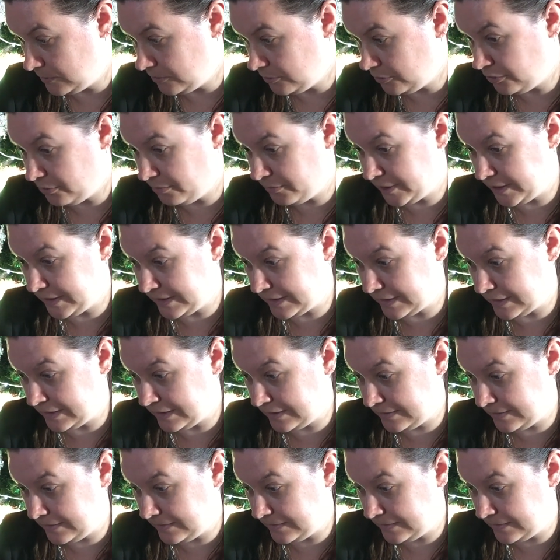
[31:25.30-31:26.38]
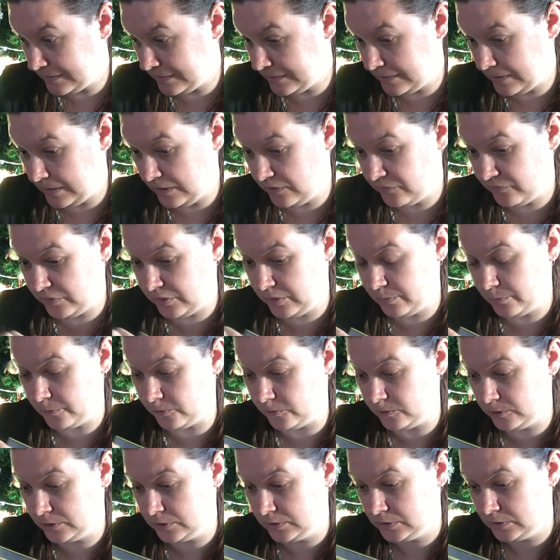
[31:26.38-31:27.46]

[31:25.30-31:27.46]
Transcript: Almost done. Only a few more.